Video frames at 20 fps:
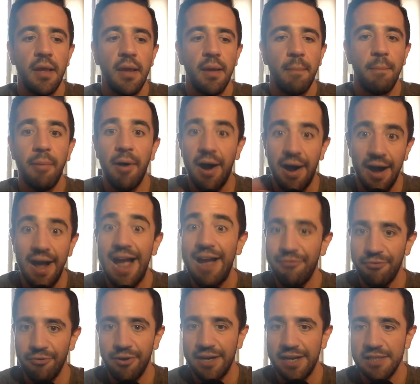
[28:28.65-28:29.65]
But
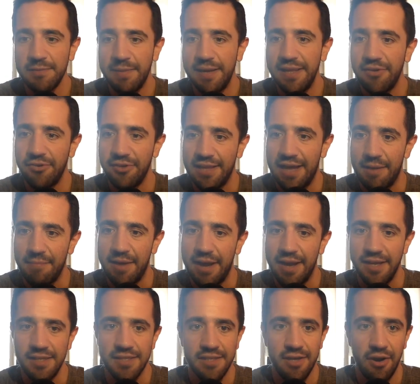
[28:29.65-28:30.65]
everyone has been through that,
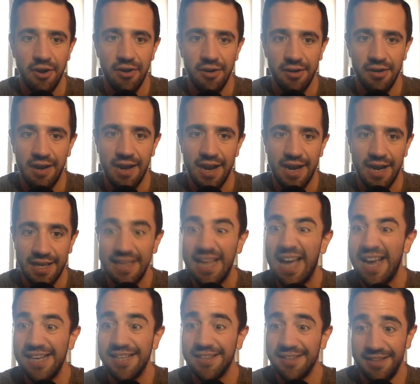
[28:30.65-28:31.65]
mate. So like, and
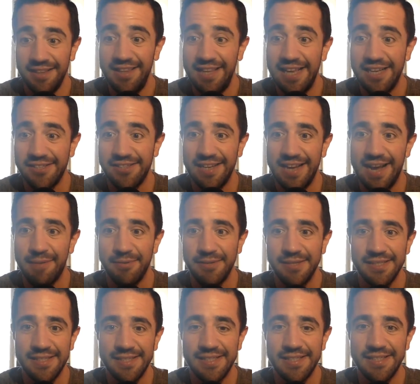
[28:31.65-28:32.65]
that literally happened.